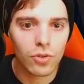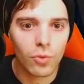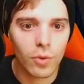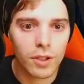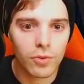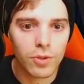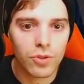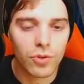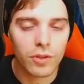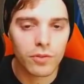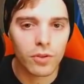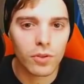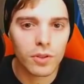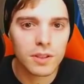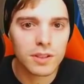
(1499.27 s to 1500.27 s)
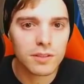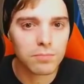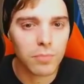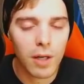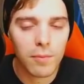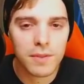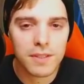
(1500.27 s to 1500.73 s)
1 retrieval. He
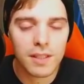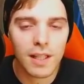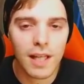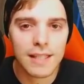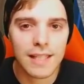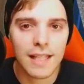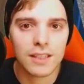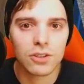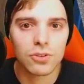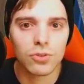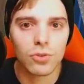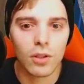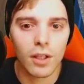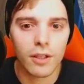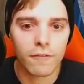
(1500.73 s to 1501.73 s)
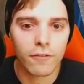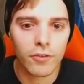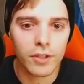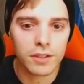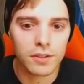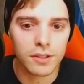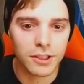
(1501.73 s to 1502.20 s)
probably still has access to a lot of
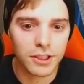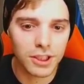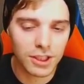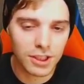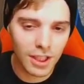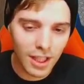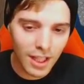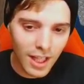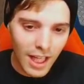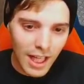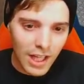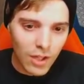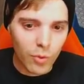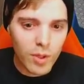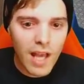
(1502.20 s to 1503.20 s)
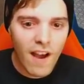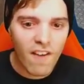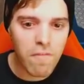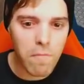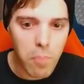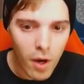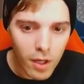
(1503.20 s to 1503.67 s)
crystals. We
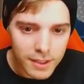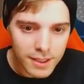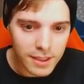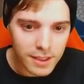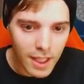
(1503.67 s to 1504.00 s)
have boss in